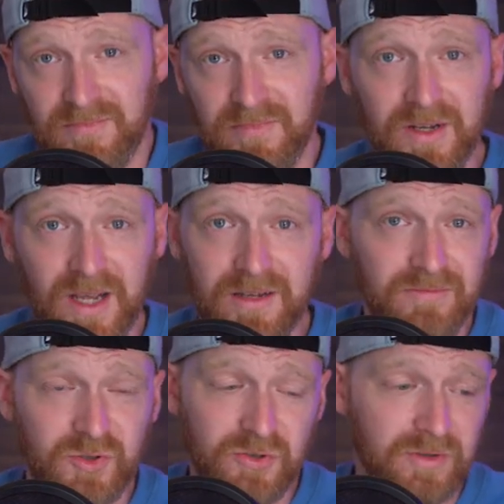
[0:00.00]
okay,
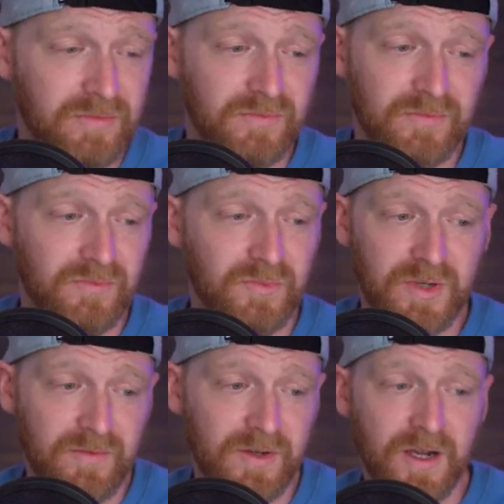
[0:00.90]
sure, we'll
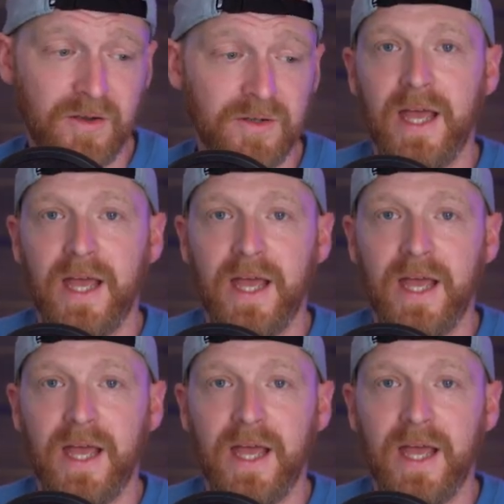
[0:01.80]
give it a go.